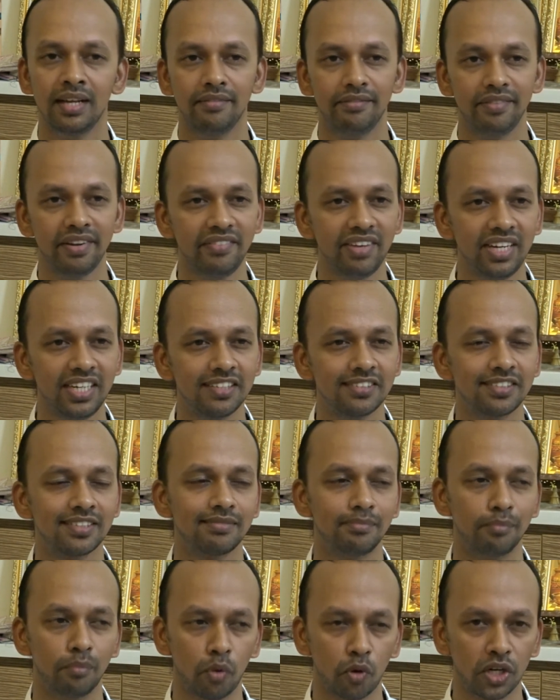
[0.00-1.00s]
We will
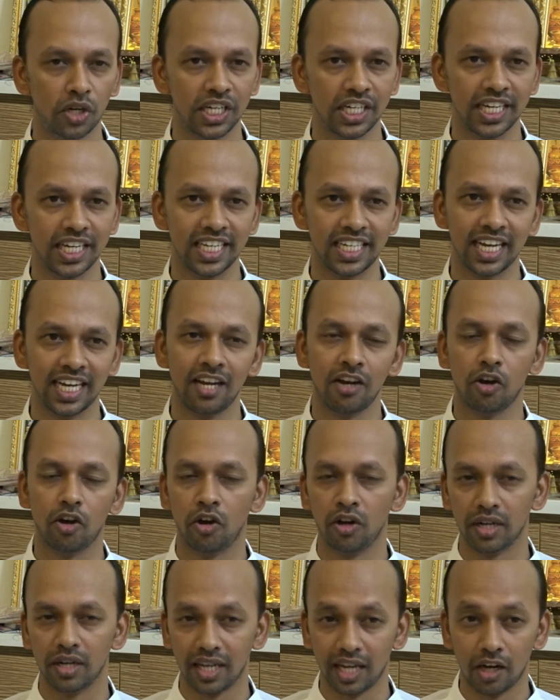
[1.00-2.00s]
discuss more in detail
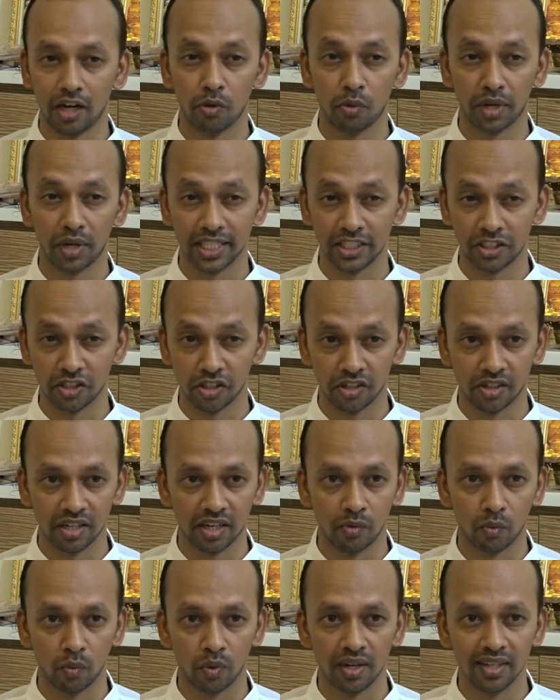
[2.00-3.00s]
on how Raja
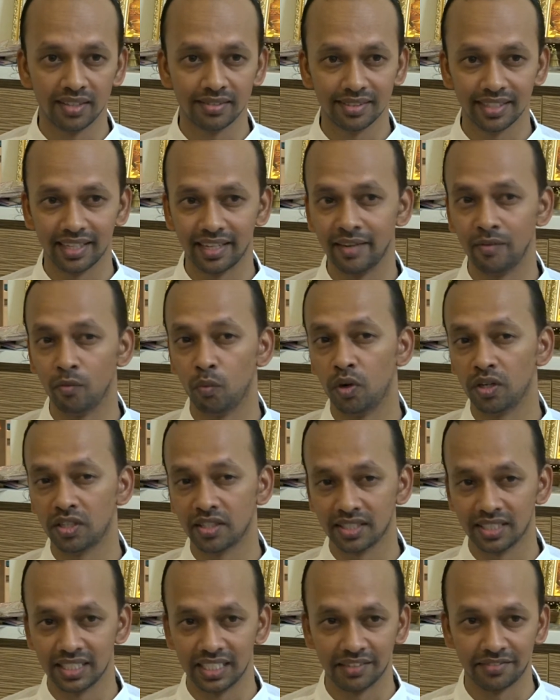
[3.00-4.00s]
Yoga works and what
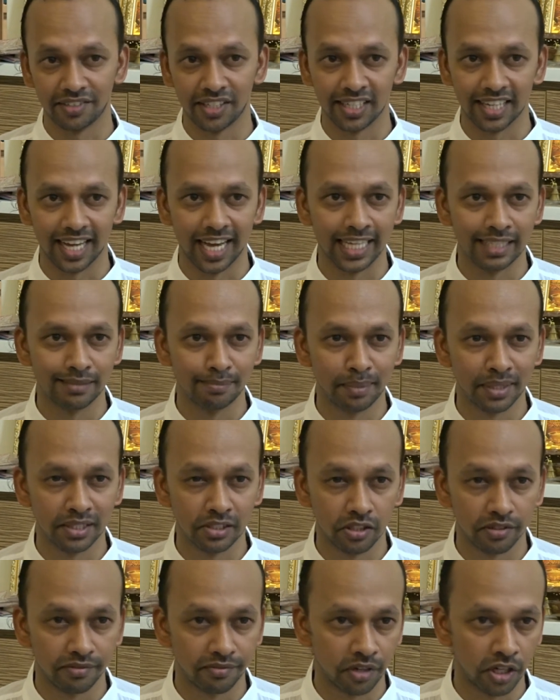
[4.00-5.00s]
are the different
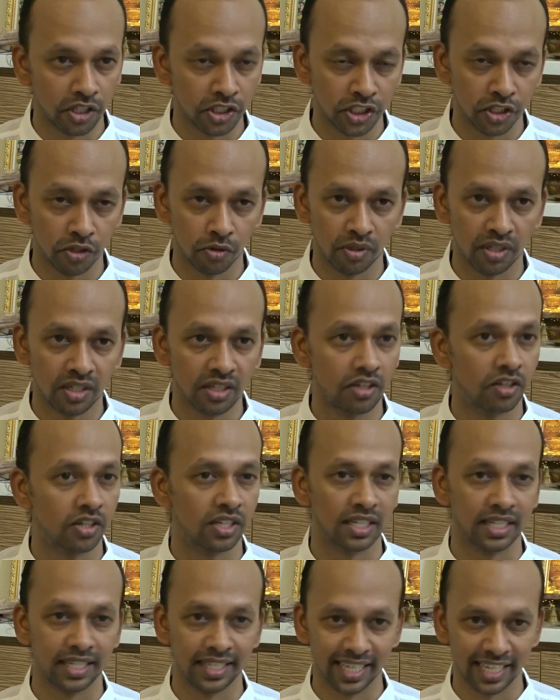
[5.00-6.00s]
aspects of Raja Yoga
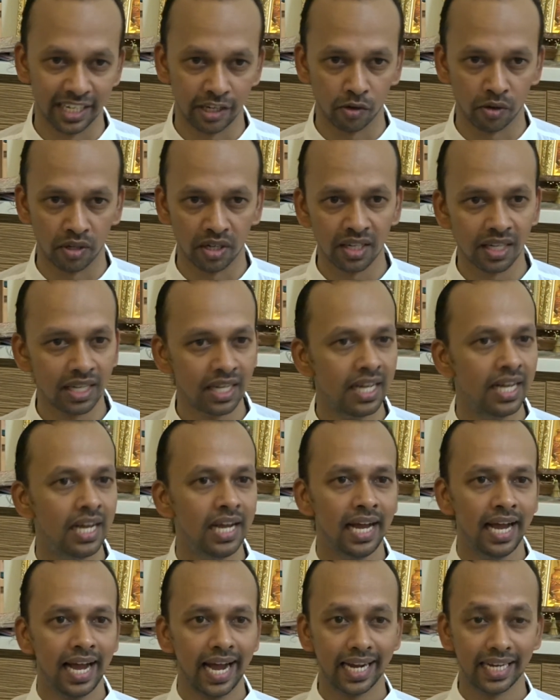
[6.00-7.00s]
or Kriya Yoga,
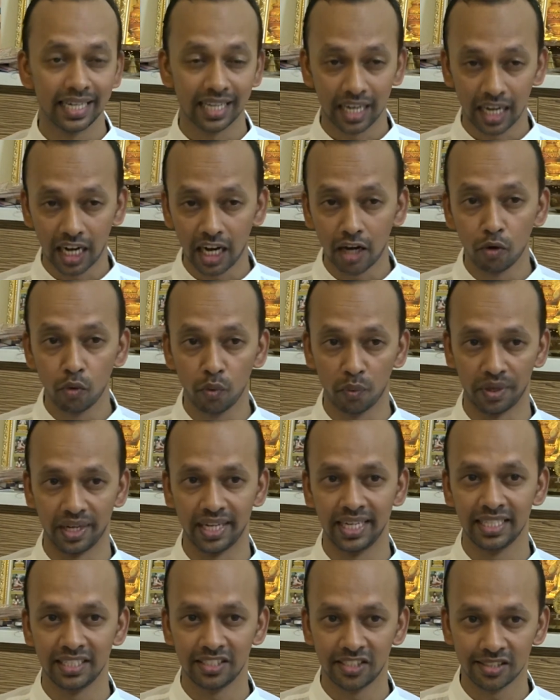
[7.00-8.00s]
and how
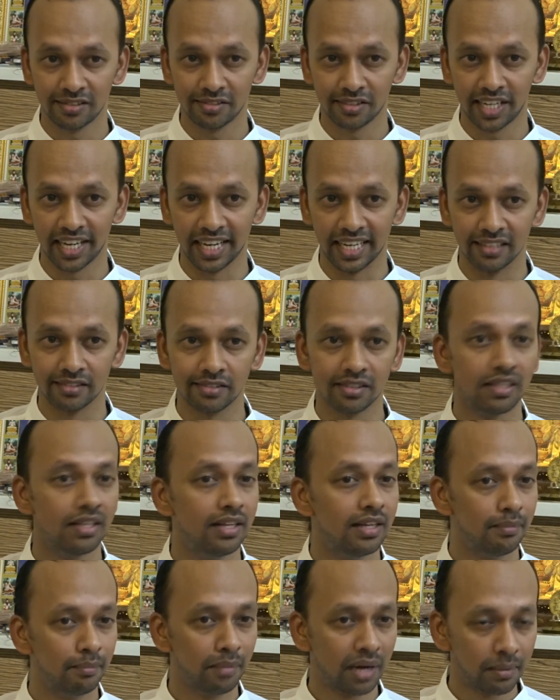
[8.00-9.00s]
in this case
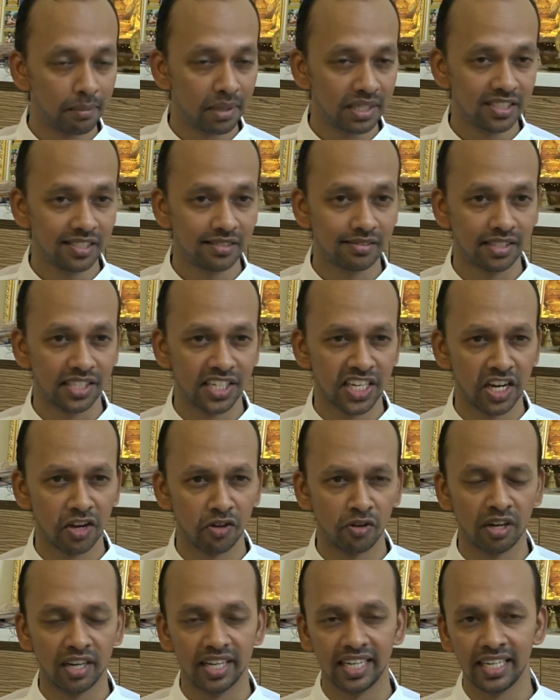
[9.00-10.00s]
Babaji's
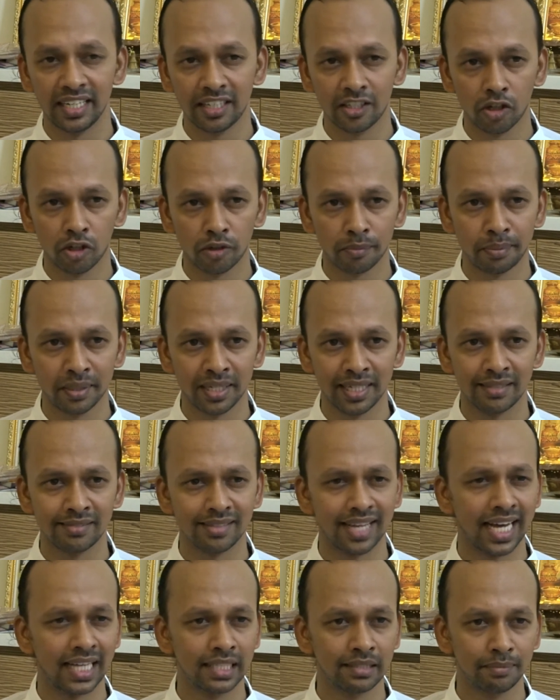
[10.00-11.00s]
Kriya Yoga
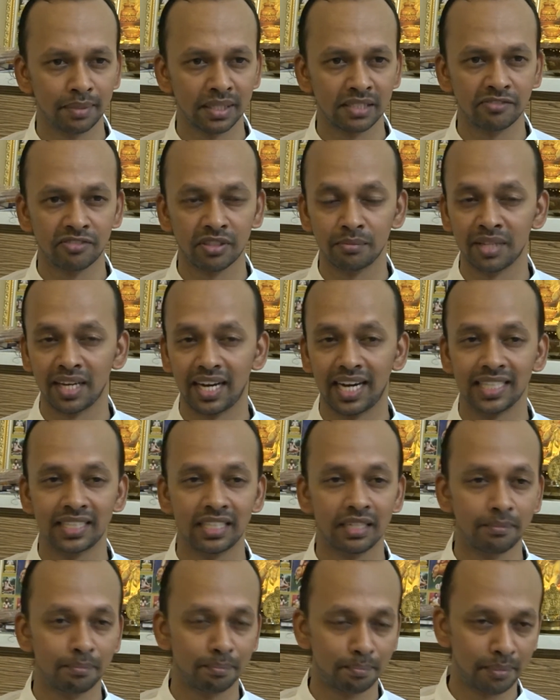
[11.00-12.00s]
incorporates aspects from the
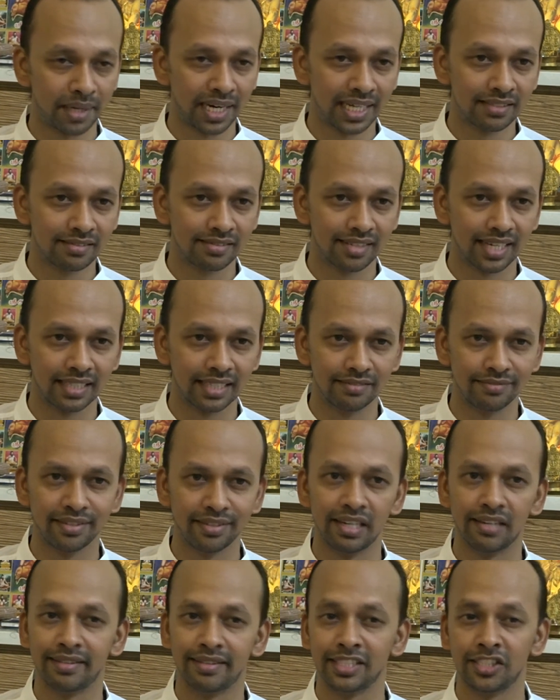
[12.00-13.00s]
other paths as
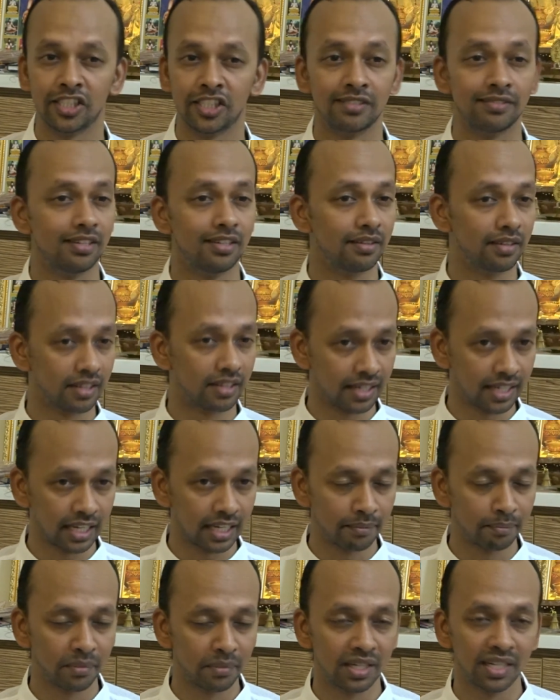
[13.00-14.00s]
well, such as
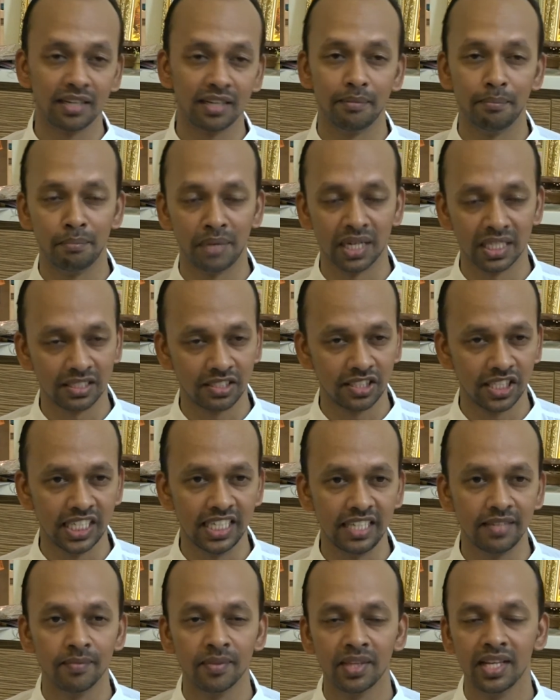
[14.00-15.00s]
Karma,
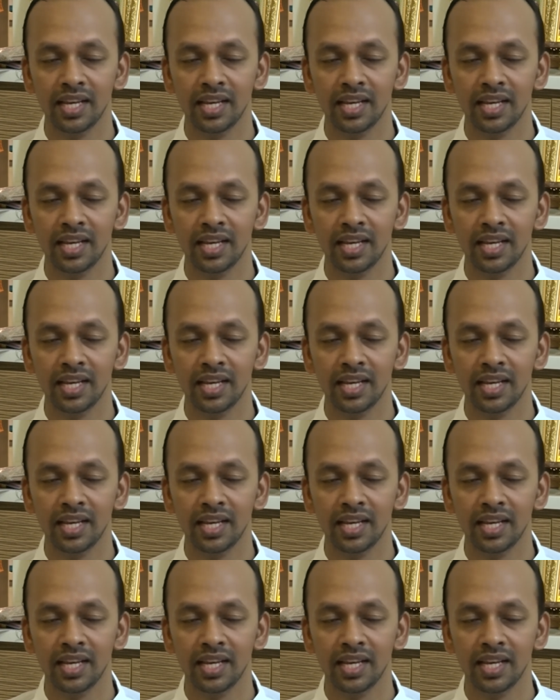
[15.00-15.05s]
Bhakti,